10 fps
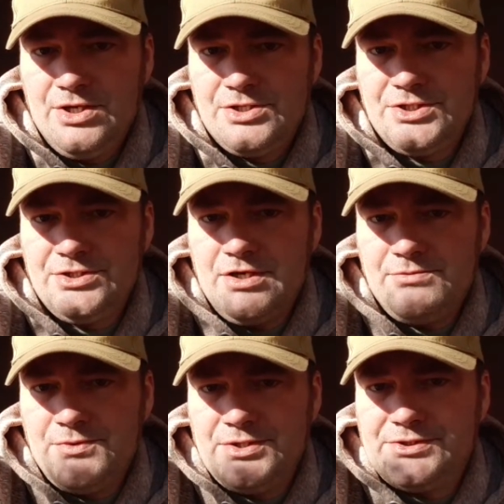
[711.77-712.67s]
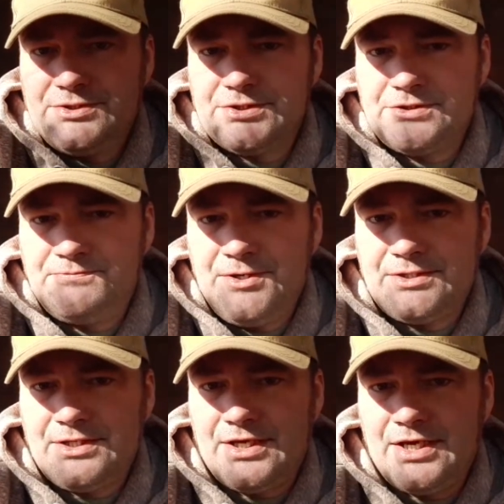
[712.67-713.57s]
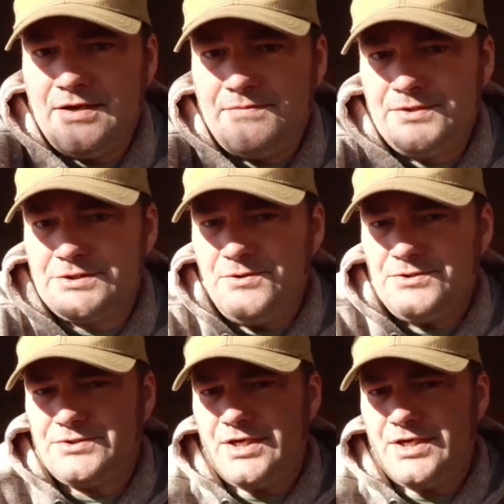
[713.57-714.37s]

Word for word: Gene W, when is this expected to happen? It's supposed to